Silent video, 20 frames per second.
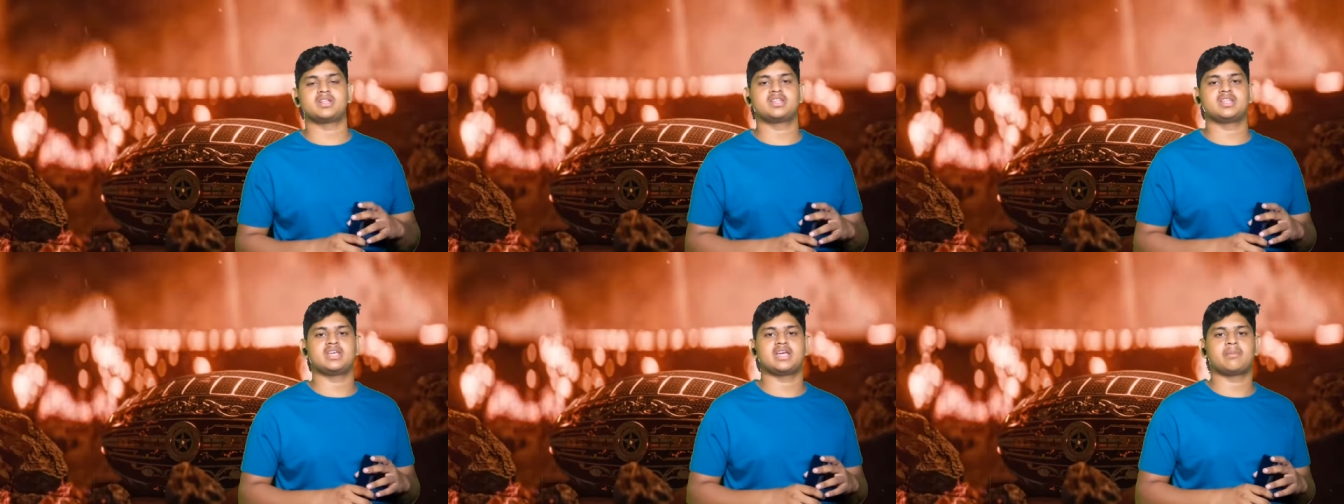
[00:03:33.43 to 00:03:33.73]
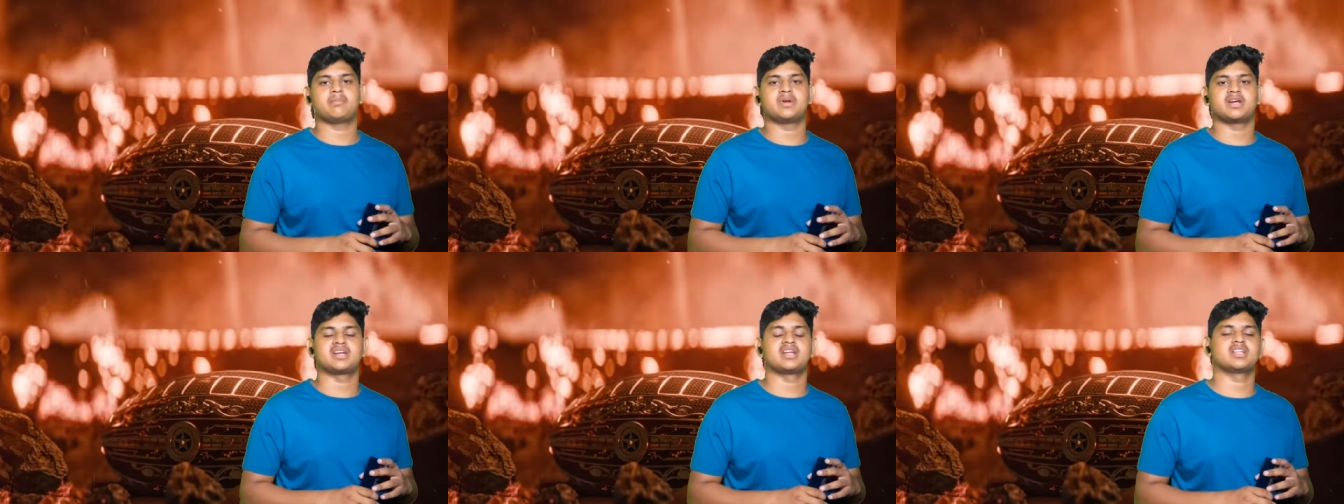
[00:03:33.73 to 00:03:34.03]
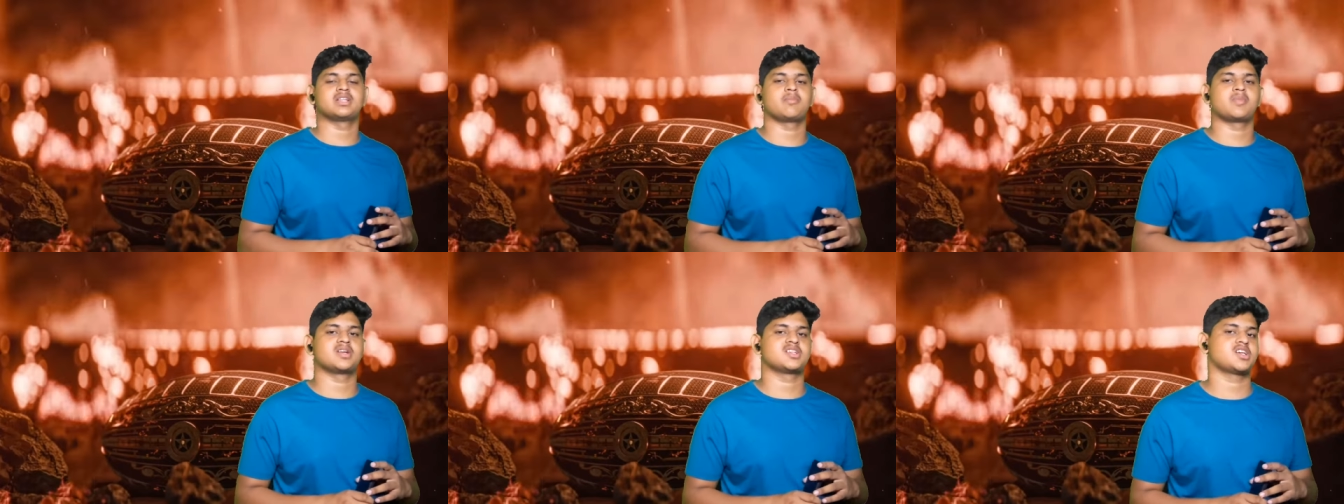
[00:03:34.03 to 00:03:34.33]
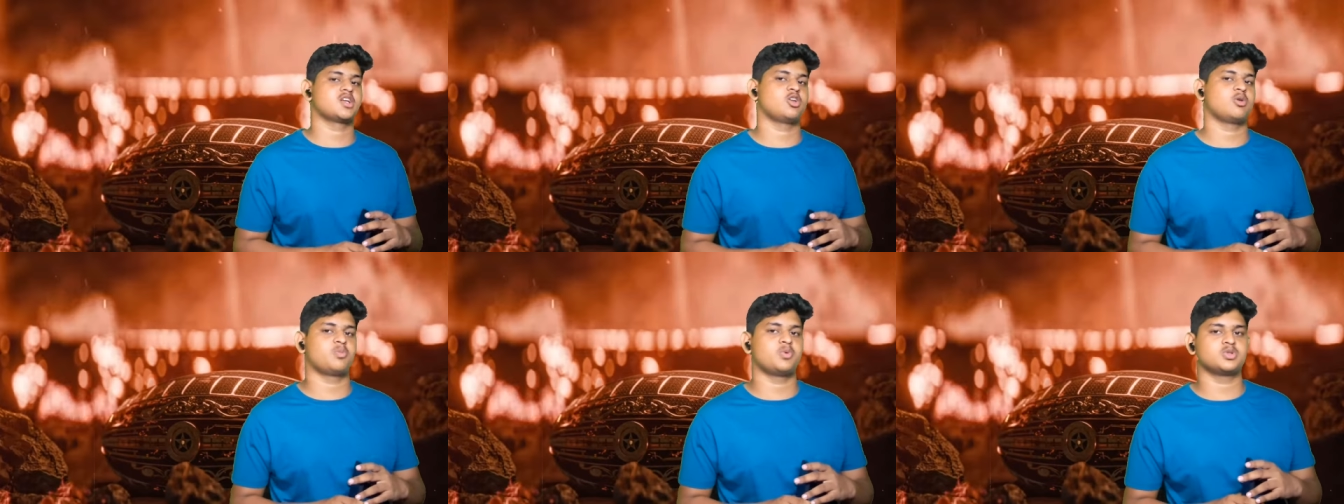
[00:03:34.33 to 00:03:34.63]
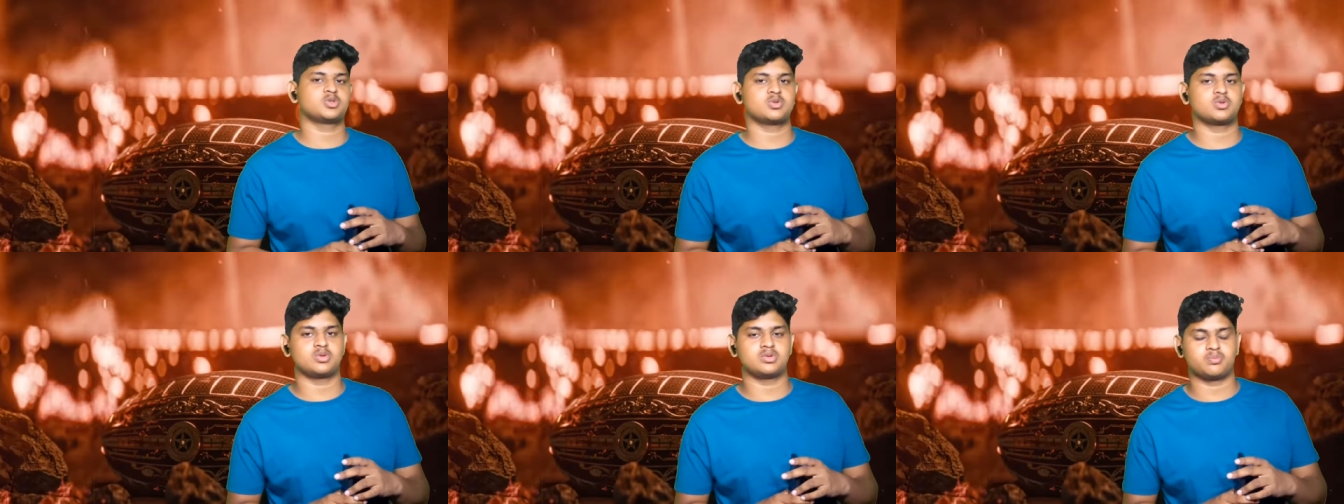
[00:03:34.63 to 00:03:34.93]
pretty update Nathaman
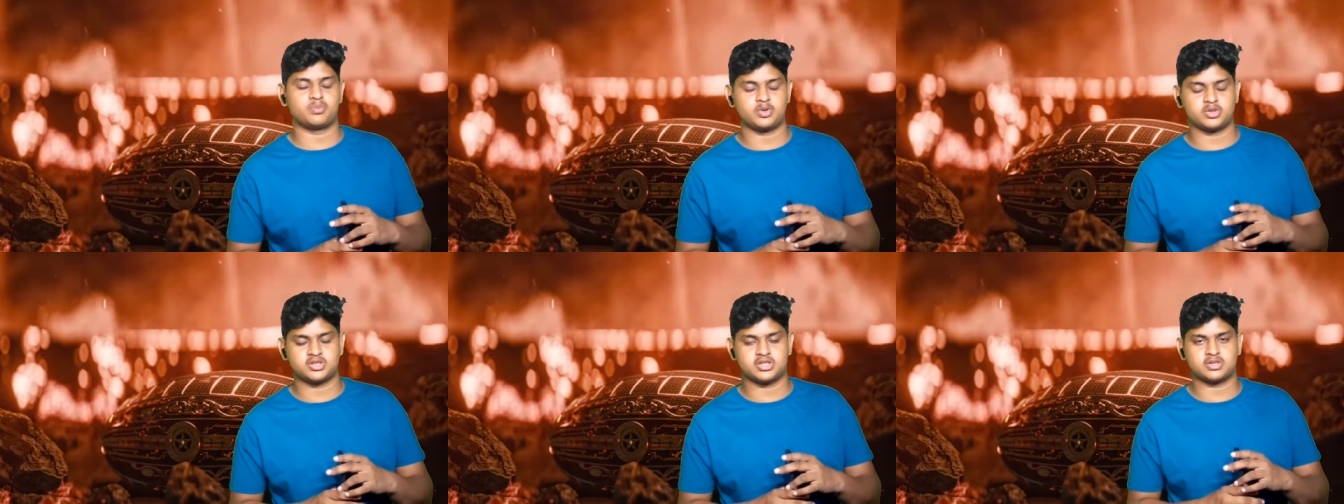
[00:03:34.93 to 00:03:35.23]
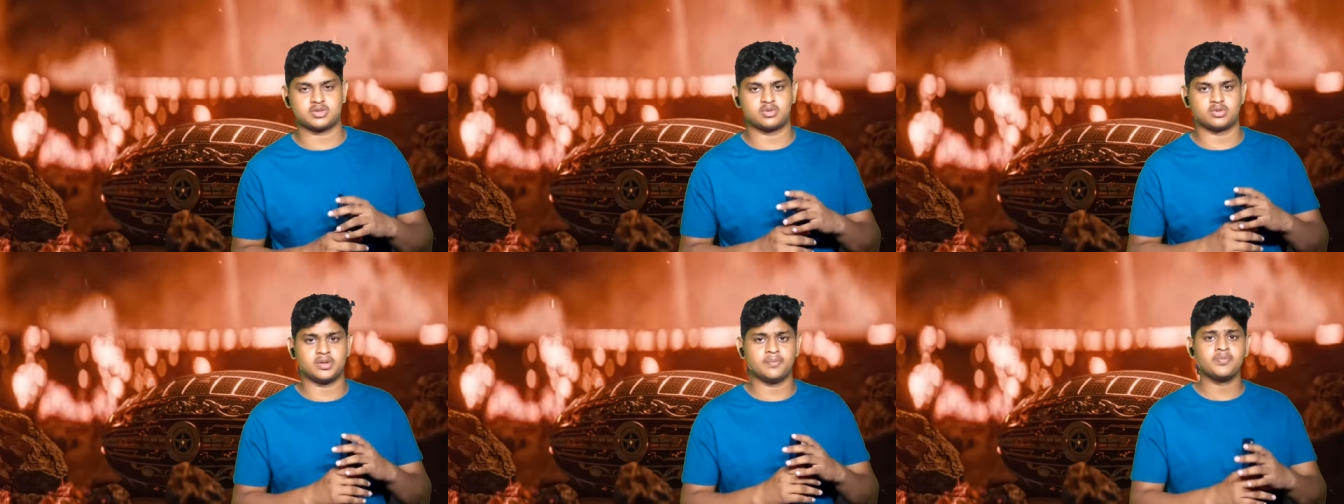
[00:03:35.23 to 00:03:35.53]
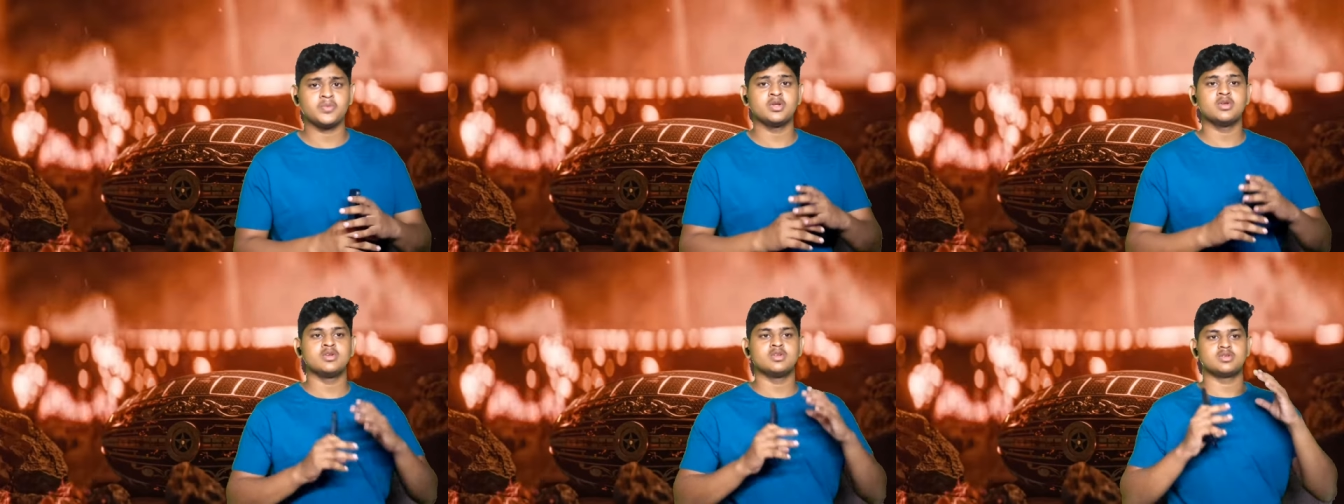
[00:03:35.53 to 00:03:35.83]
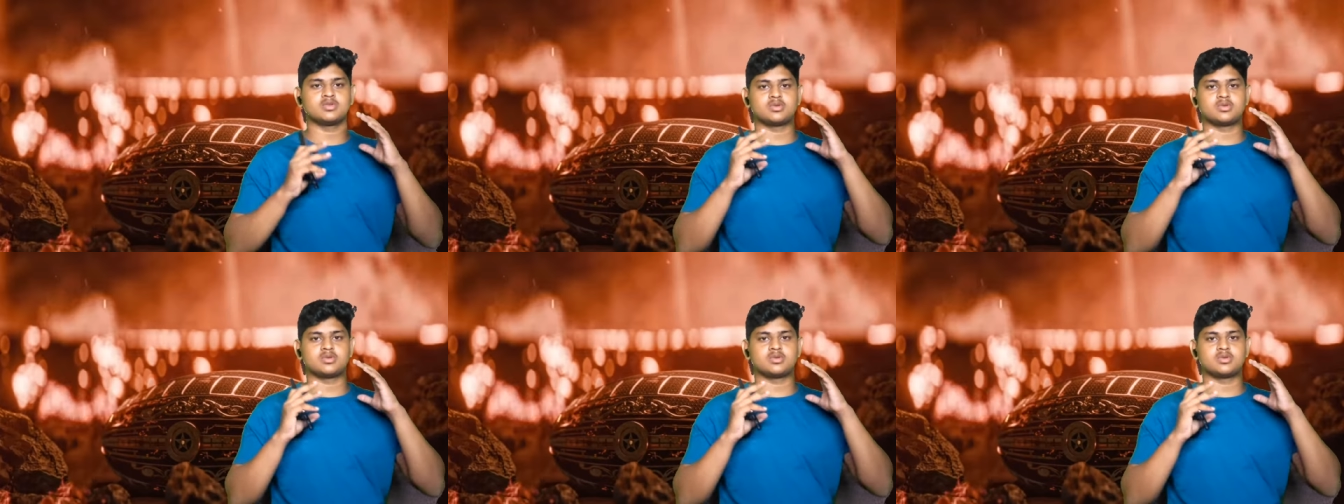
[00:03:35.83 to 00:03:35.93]
channel Posheskunam.